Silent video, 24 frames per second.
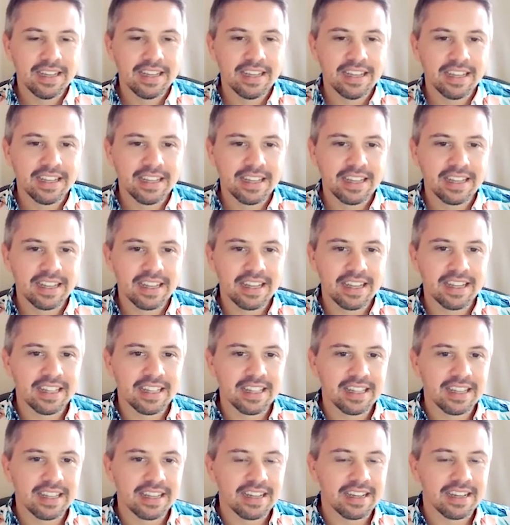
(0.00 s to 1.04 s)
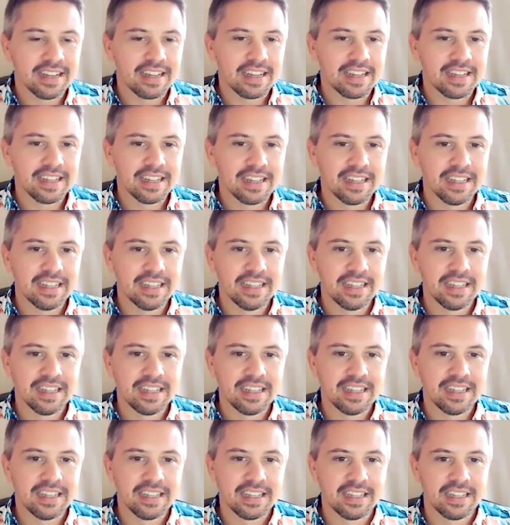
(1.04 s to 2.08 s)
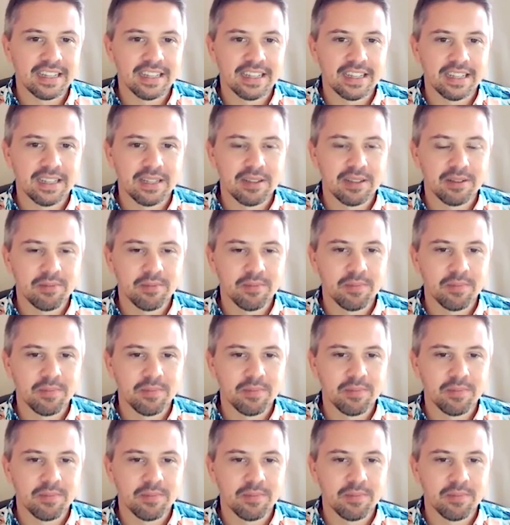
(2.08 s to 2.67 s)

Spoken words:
The person shown says nothing.